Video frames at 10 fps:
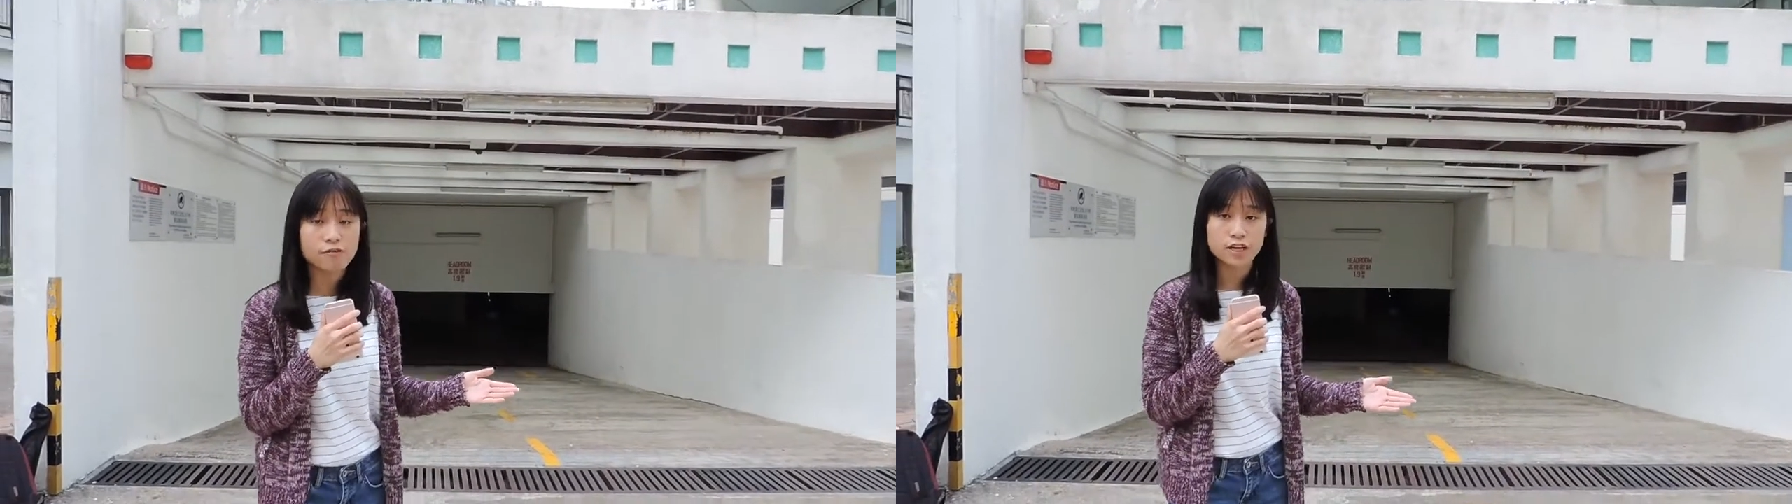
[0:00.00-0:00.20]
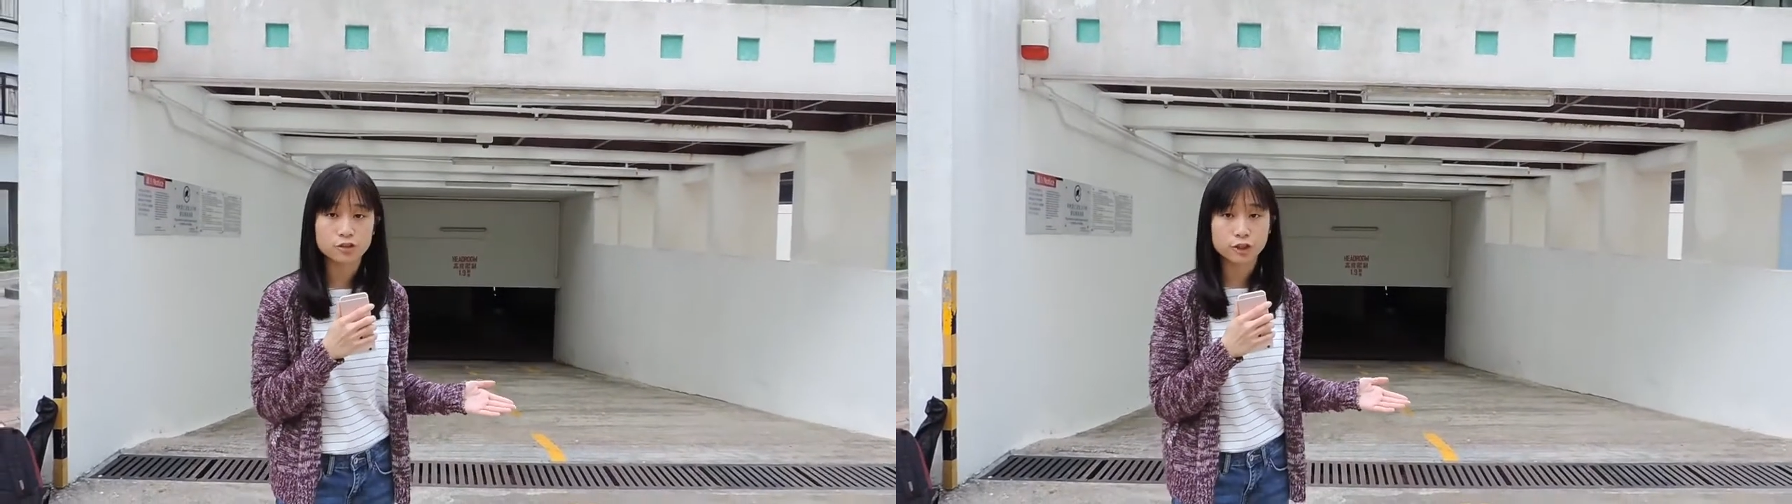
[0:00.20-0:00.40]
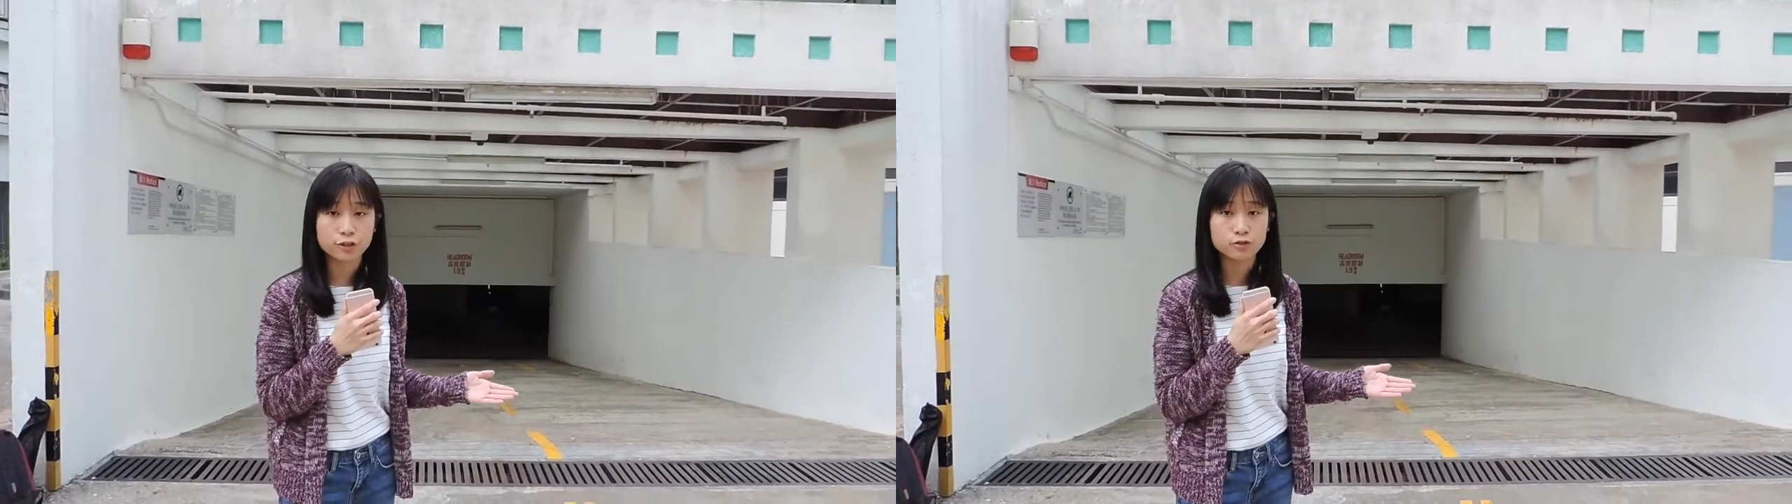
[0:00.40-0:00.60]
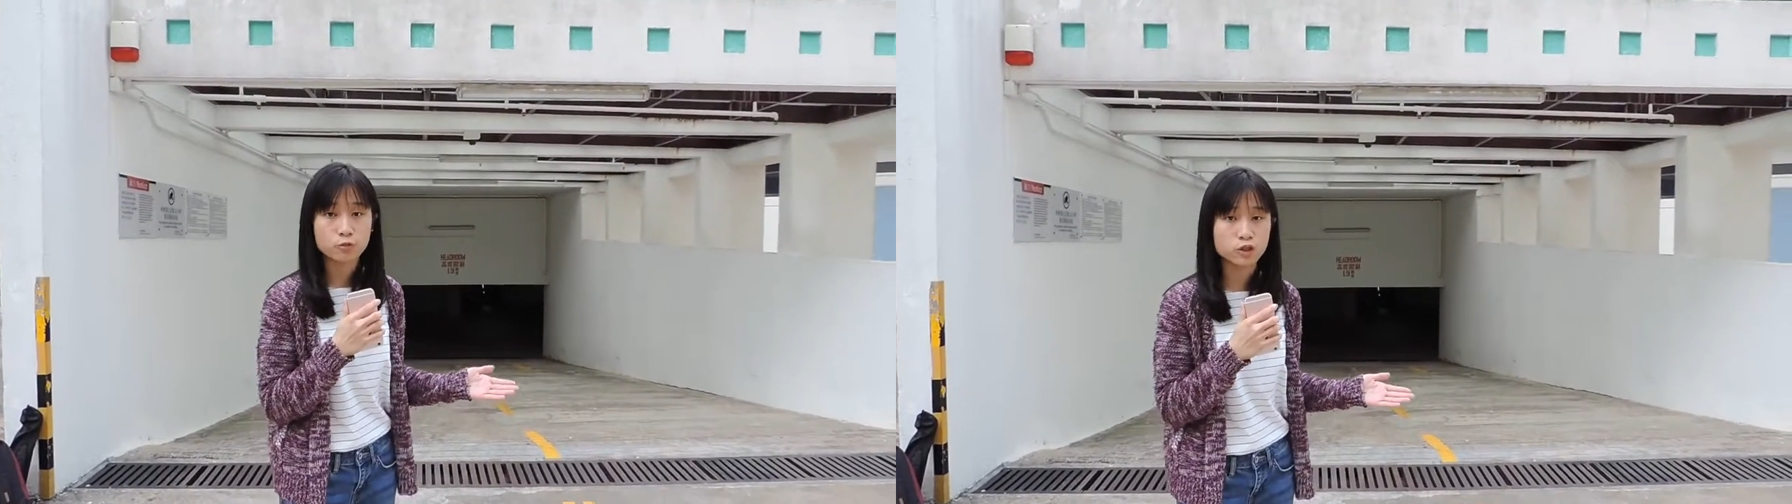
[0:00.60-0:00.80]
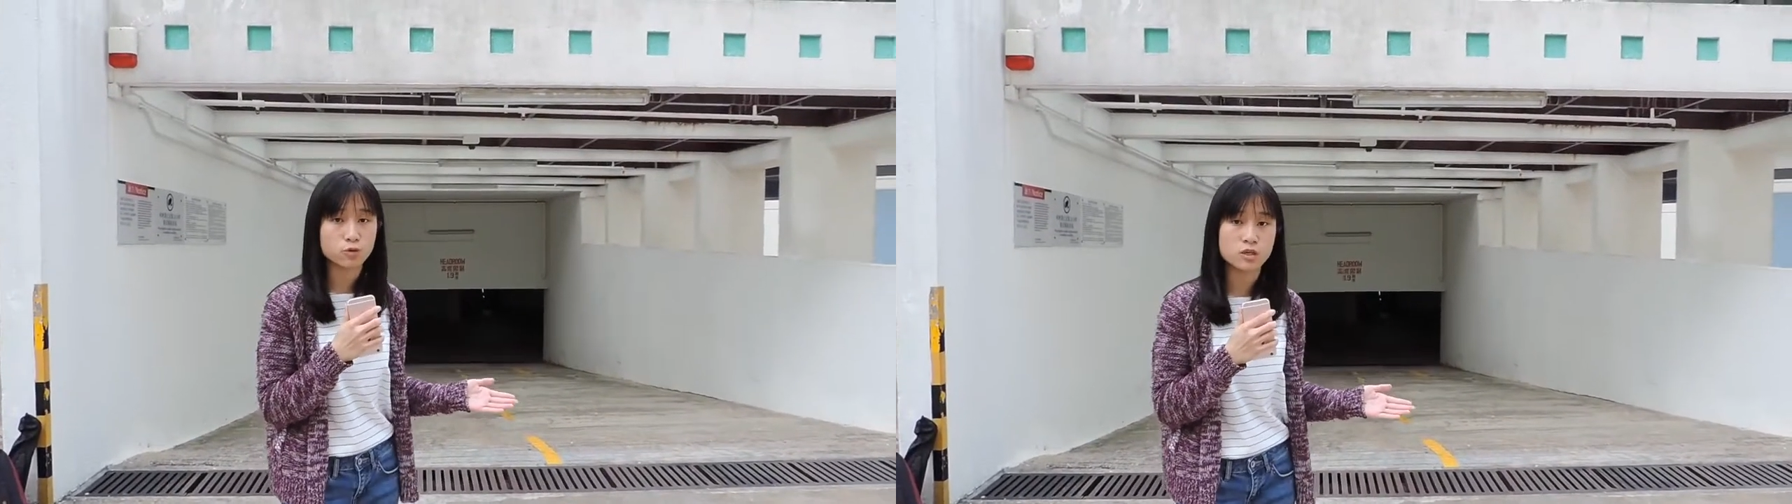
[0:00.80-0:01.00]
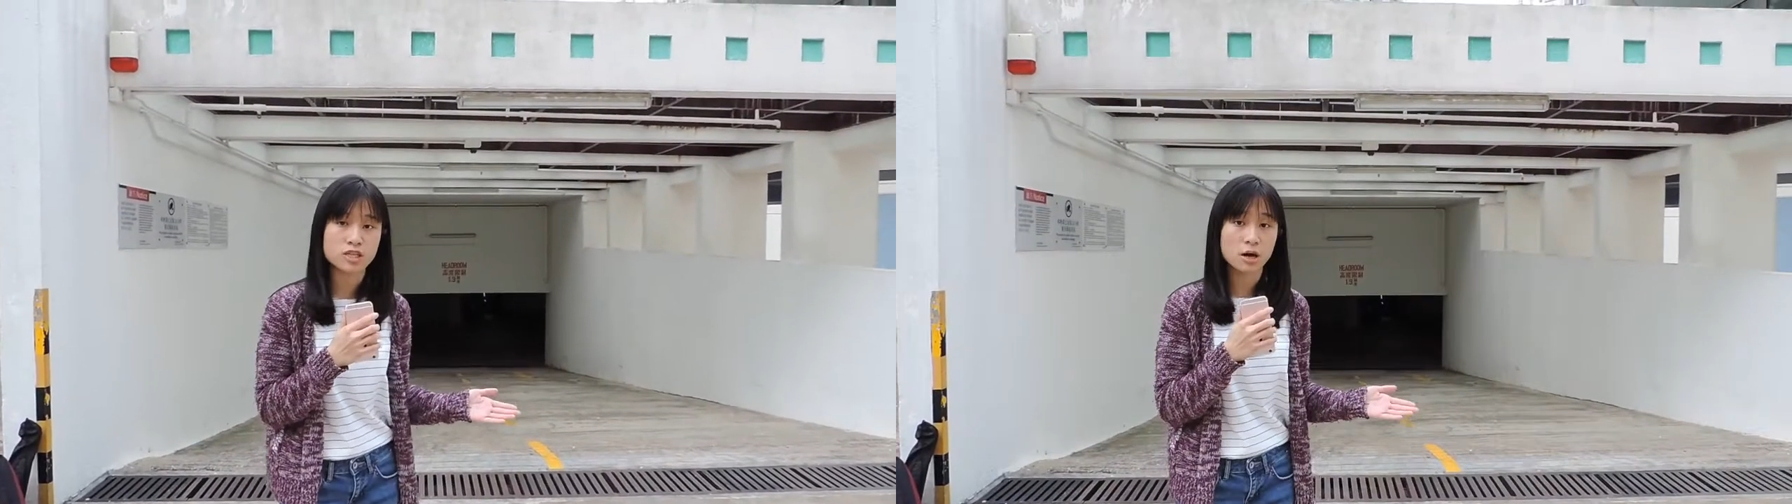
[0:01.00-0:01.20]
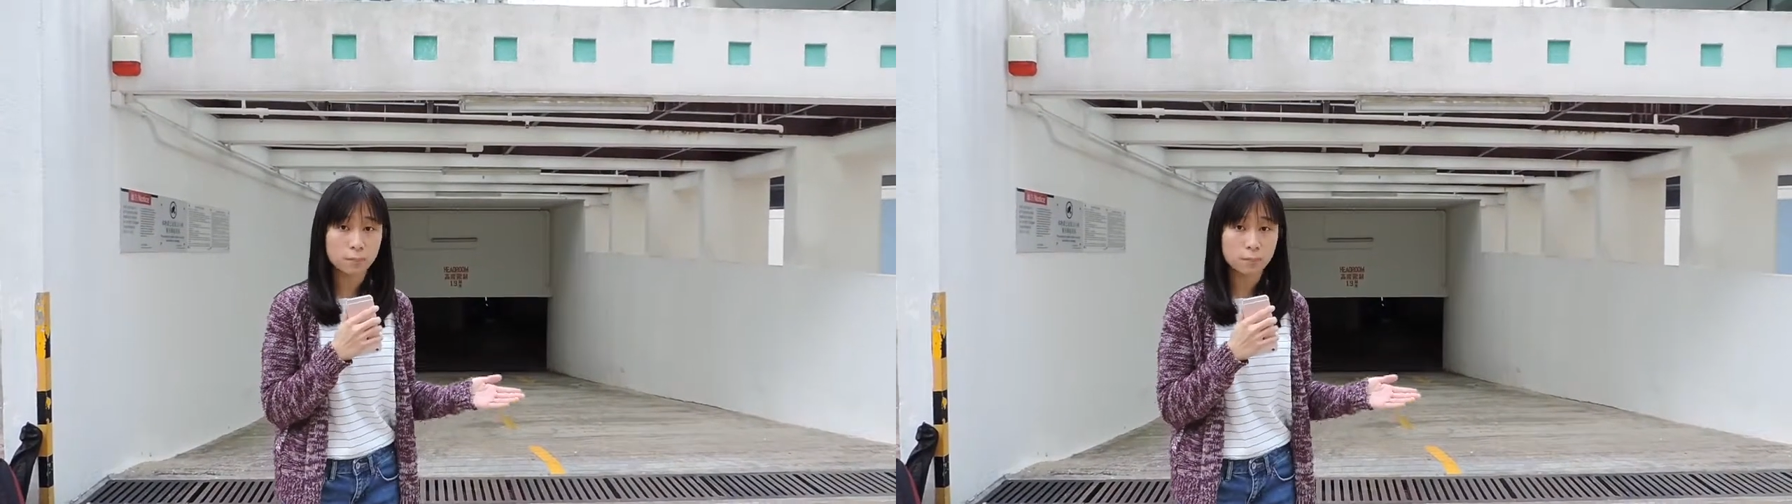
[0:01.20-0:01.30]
Heng Chuen, which was